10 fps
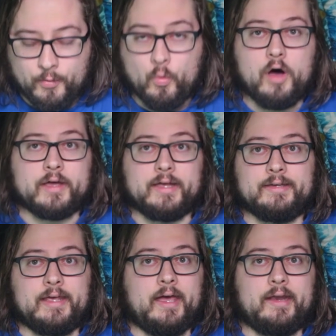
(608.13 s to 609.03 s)
The
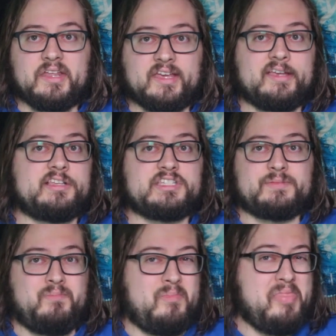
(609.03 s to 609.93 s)
Walking Dead
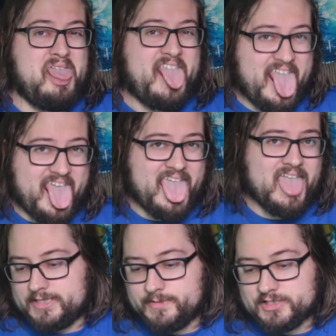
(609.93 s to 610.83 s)
is eh,
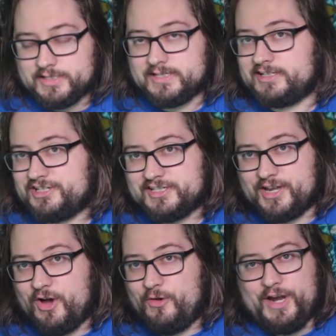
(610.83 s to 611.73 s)
especially since it's just
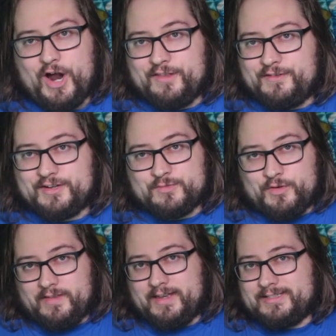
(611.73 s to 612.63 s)
going on and there's
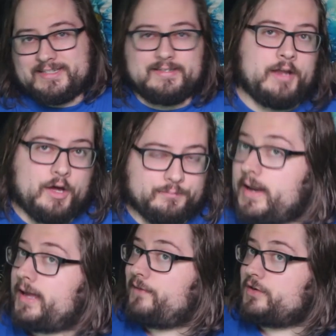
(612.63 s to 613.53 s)
really just no. But
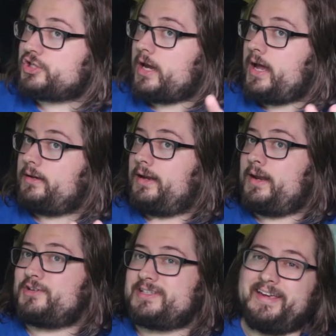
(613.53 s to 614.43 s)
I gave it a shot and
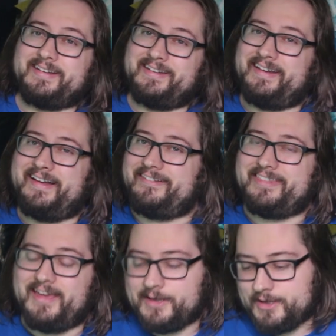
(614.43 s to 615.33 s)
I'm just like, no,
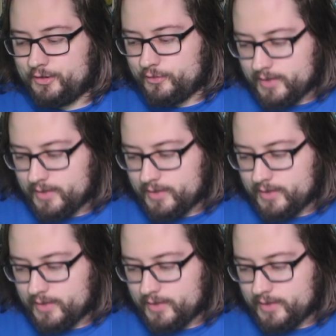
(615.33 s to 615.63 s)
thank you.